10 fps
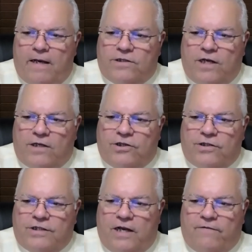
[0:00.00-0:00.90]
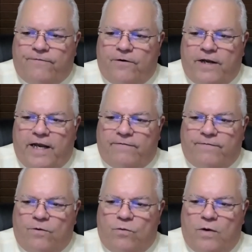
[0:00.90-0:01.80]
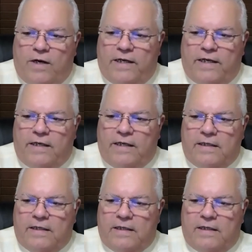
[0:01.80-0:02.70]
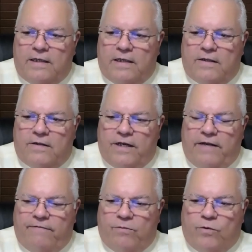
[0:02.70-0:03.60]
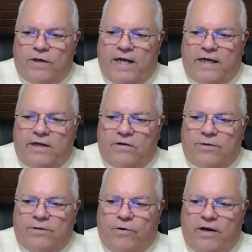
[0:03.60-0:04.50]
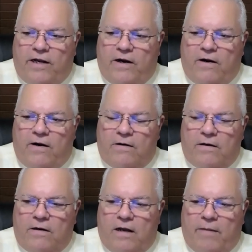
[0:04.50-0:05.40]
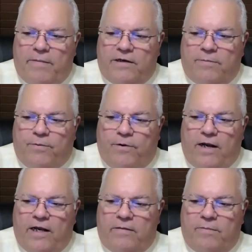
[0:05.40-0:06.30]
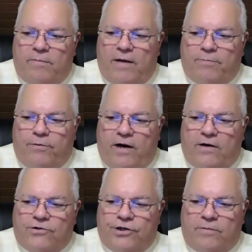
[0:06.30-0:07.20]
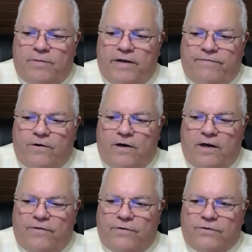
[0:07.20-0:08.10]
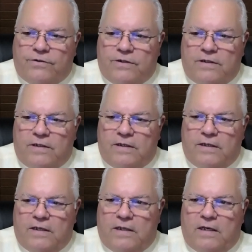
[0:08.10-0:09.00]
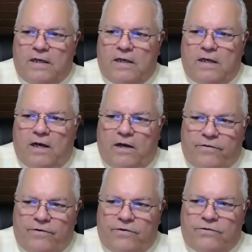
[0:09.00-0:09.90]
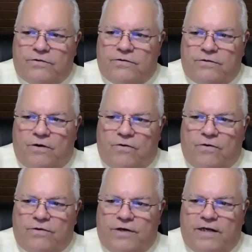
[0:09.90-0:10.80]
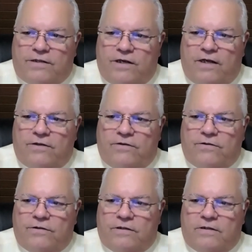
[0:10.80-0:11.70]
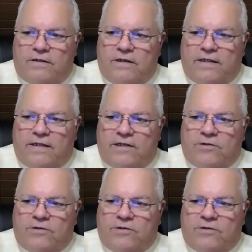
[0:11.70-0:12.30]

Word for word: in such a self forgetful way that even when I kneel to prayer, I mean, to pray, my prayer shall be for others. Others, Lord, yes, others let